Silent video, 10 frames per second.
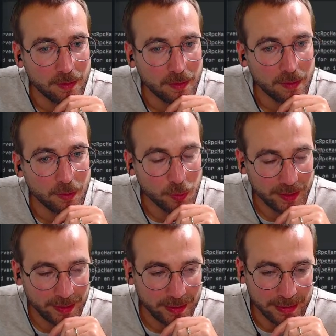
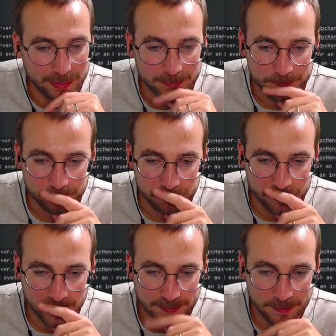Okay,
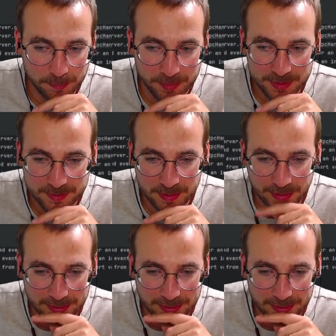is there